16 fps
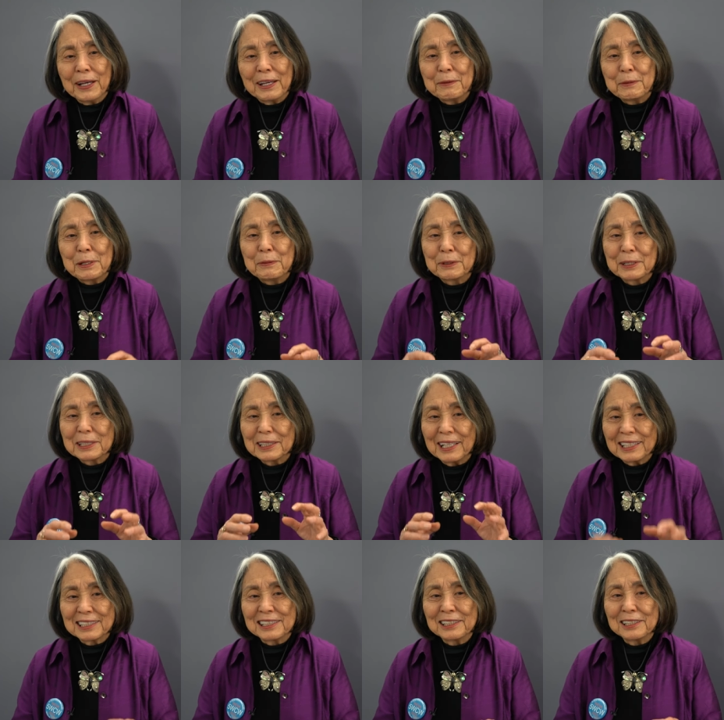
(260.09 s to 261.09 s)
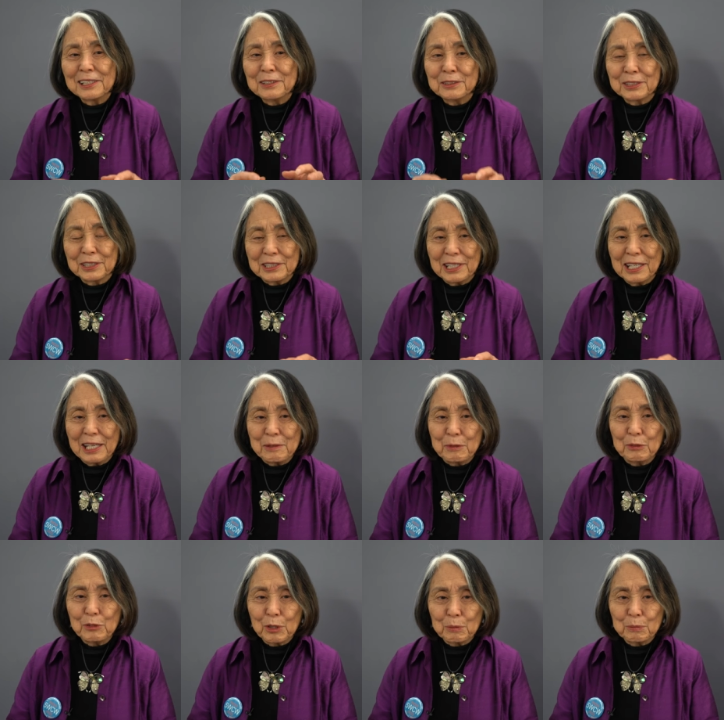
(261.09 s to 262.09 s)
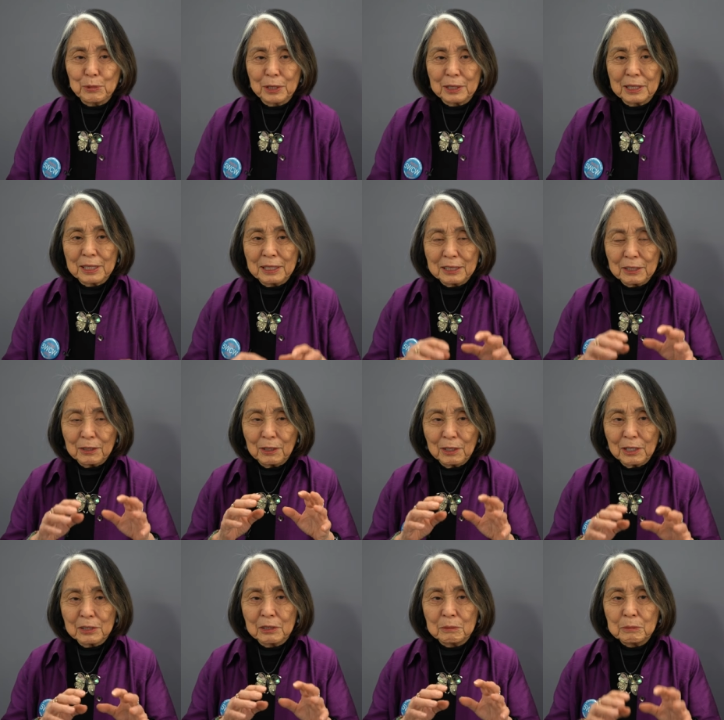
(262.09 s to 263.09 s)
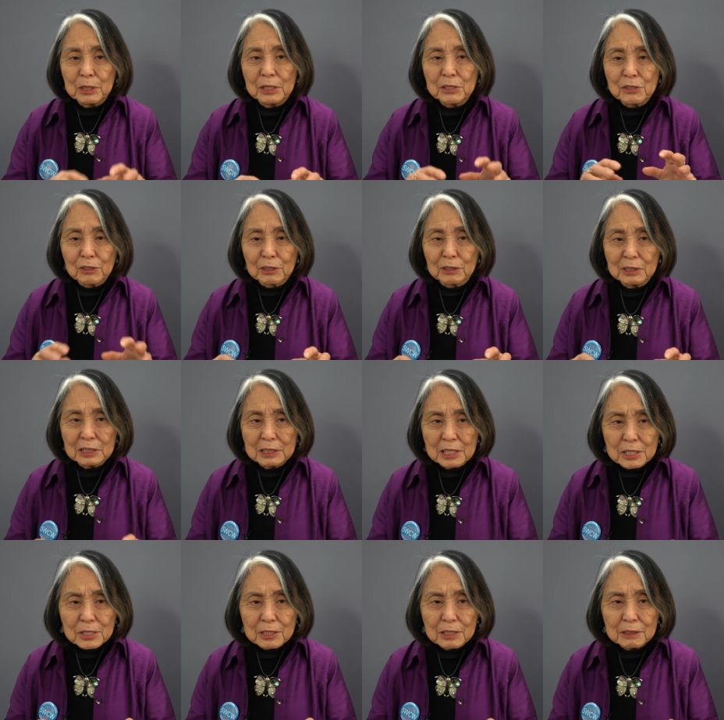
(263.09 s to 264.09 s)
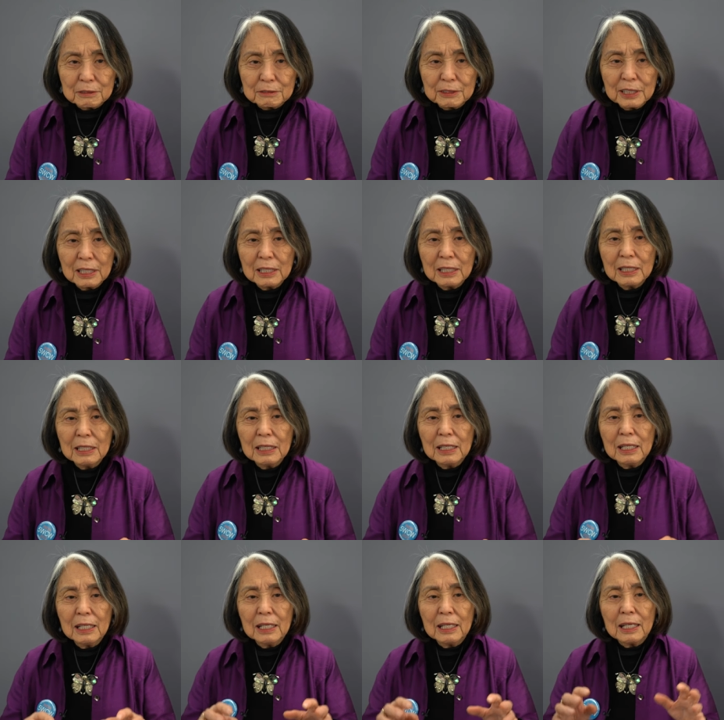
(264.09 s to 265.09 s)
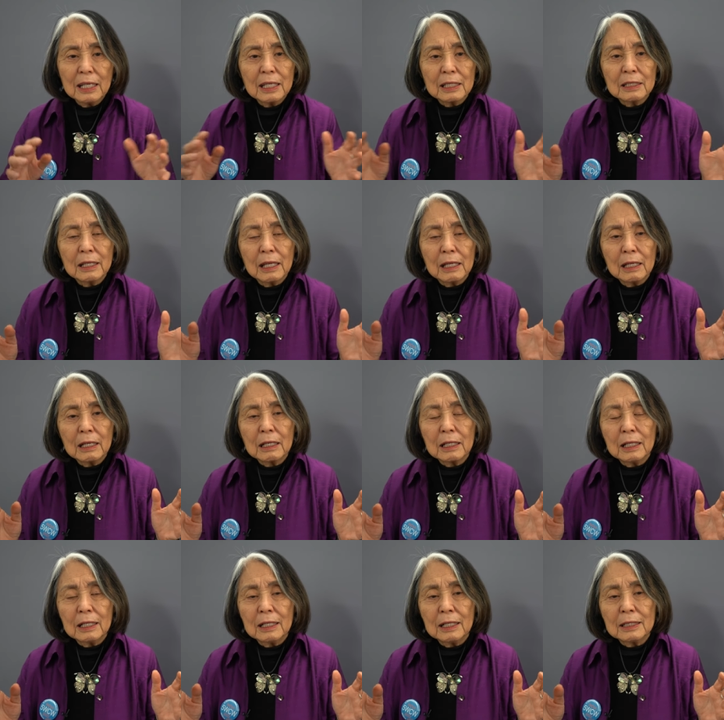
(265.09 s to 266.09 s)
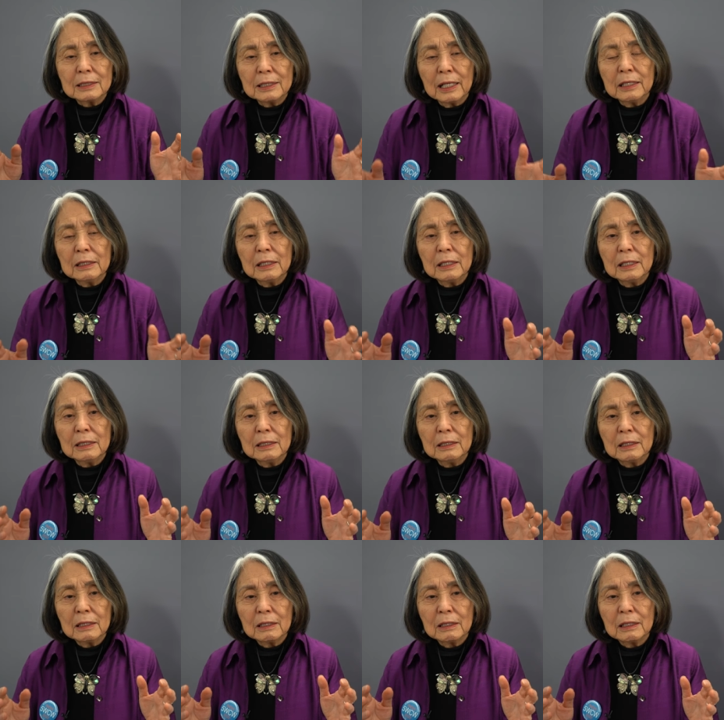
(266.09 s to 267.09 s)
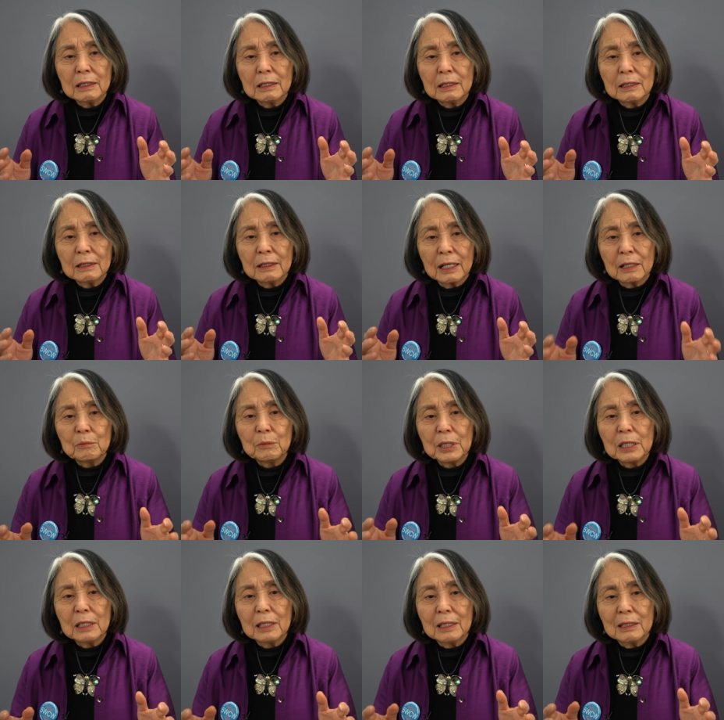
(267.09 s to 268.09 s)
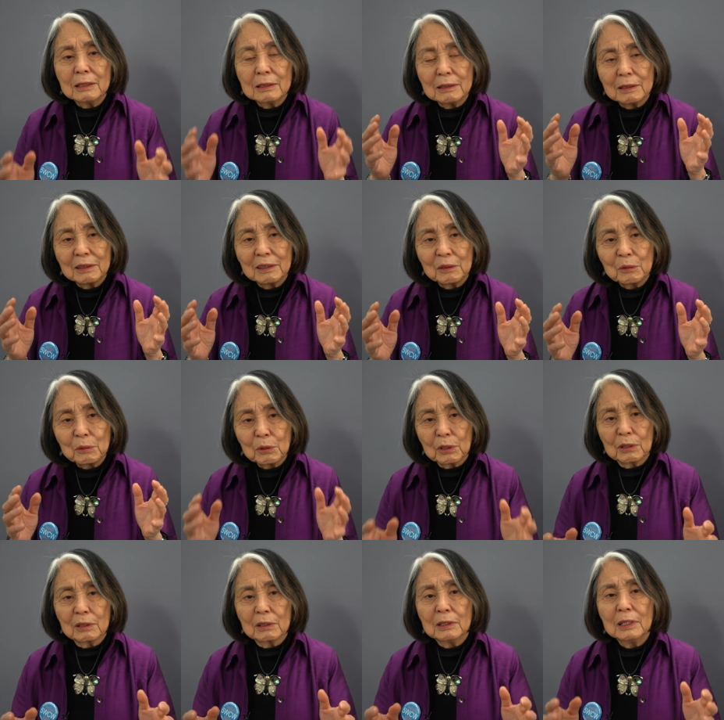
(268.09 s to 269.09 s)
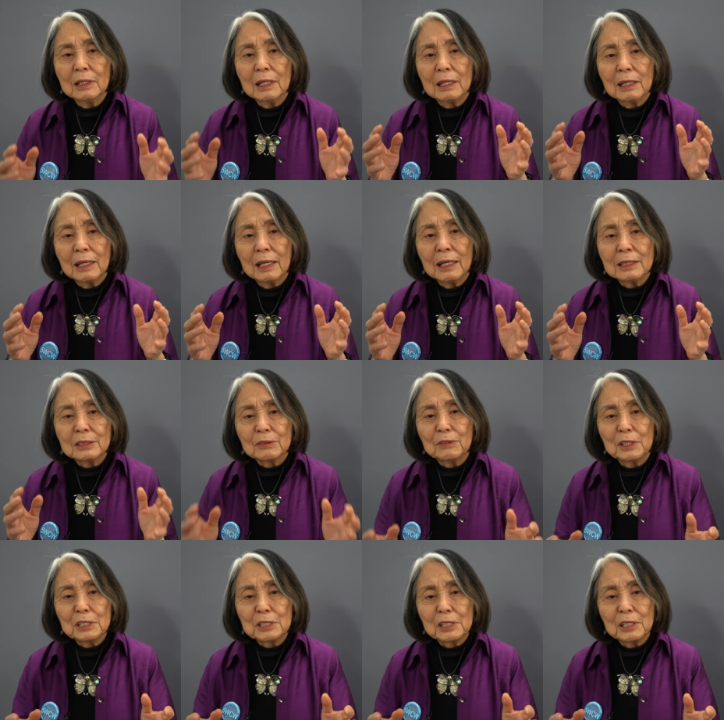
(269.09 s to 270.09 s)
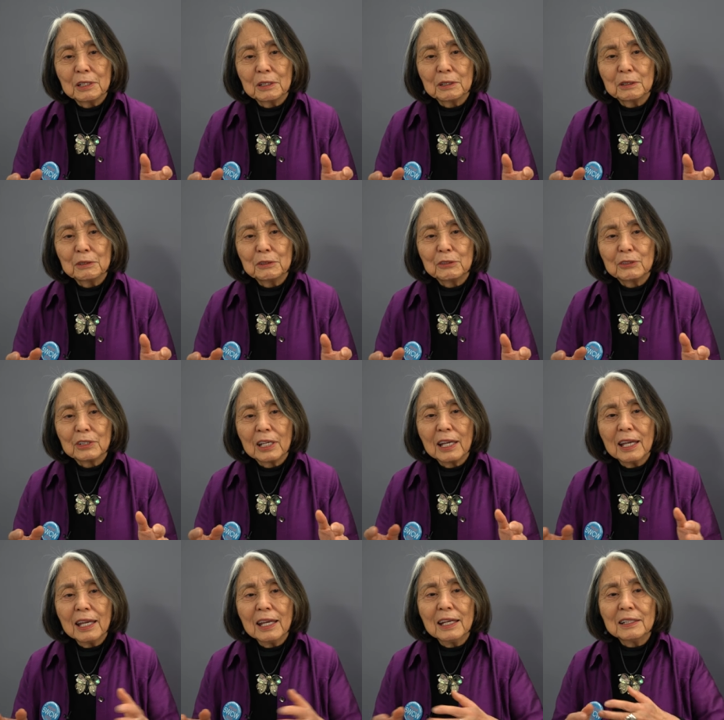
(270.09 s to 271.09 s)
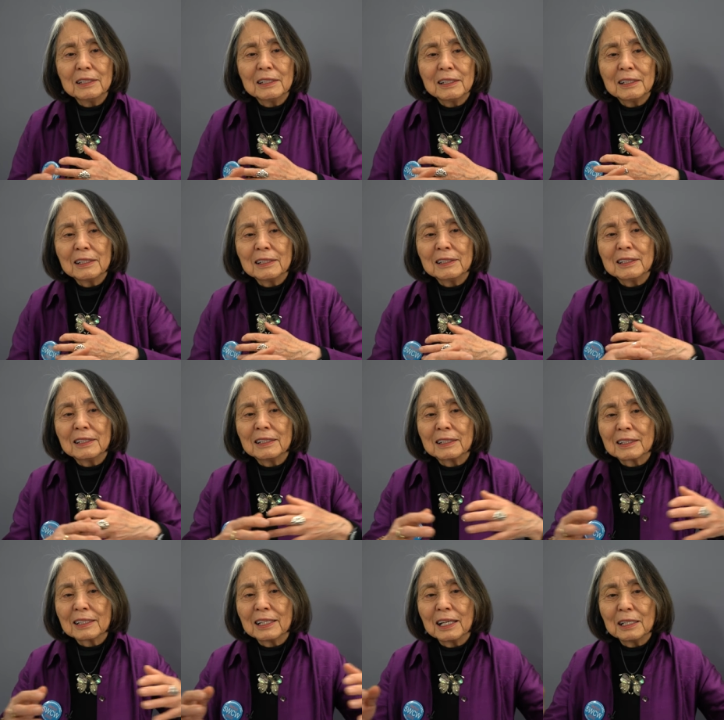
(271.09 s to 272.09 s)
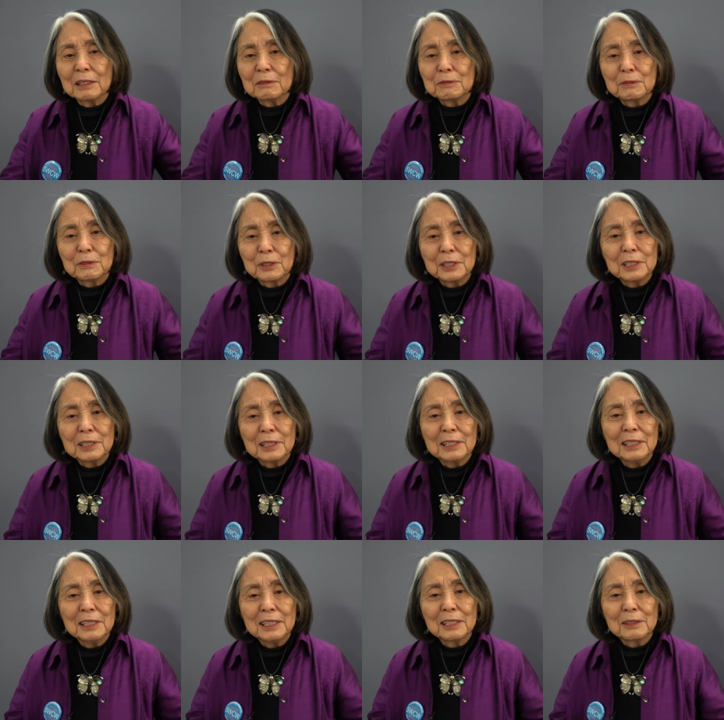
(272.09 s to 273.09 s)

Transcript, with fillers: way, we would like to use the name of your book and call it the Man Circle Initiative. And attending that meeting were heads of NGOs and the California